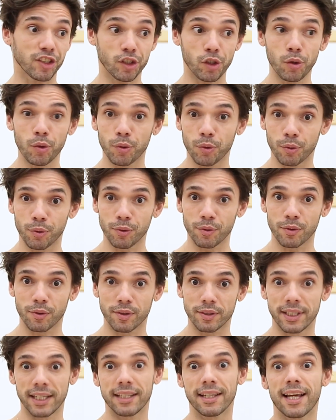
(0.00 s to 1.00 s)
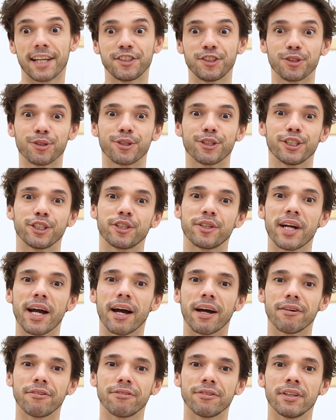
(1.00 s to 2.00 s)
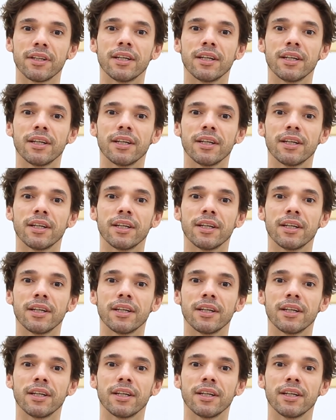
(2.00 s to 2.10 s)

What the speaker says: school they let you choreograph.